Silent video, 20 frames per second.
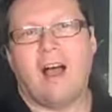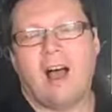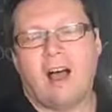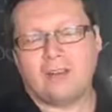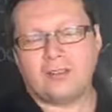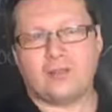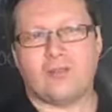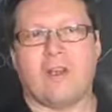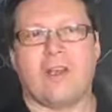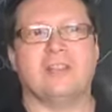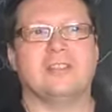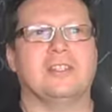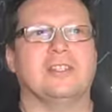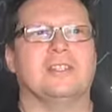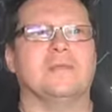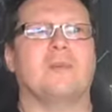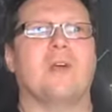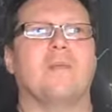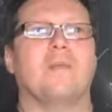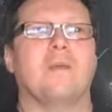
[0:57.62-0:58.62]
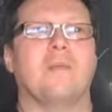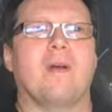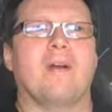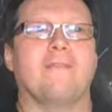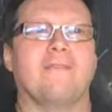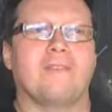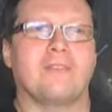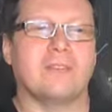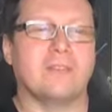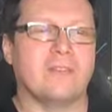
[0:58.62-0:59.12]
Entourage is probably my
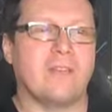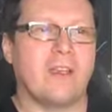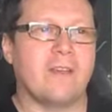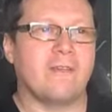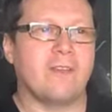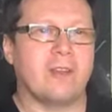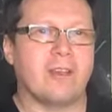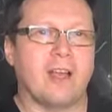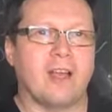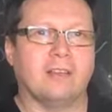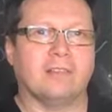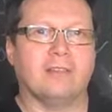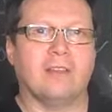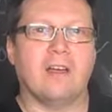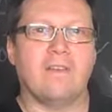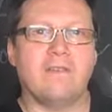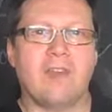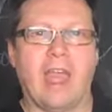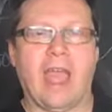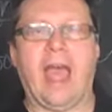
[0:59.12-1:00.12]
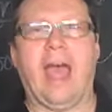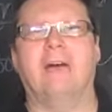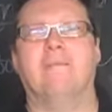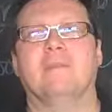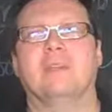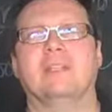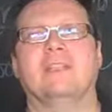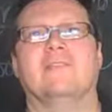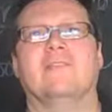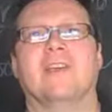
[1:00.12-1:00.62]
first favorite. I love the
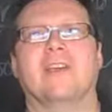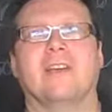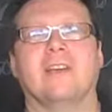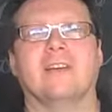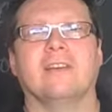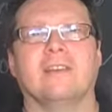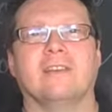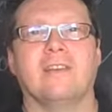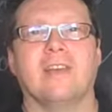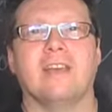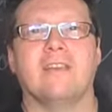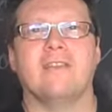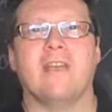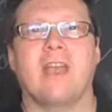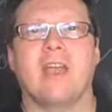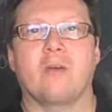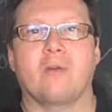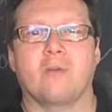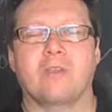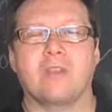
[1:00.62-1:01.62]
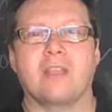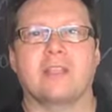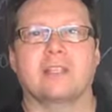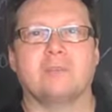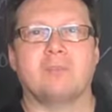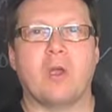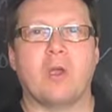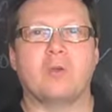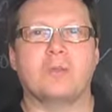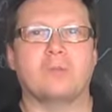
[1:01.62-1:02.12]
atmosphere in there with the
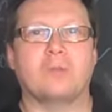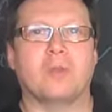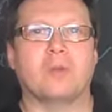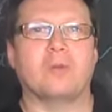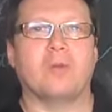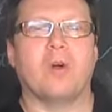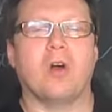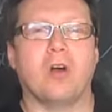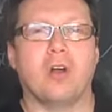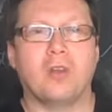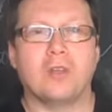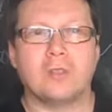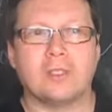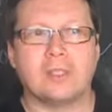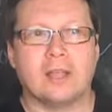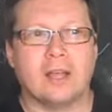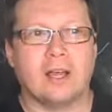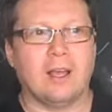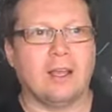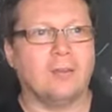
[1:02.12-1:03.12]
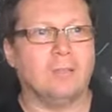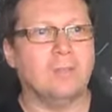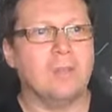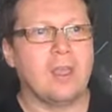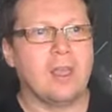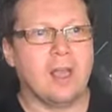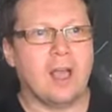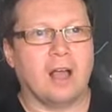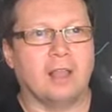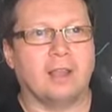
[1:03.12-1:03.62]
exposed brick walls. Um,
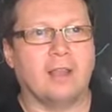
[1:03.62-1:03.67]
I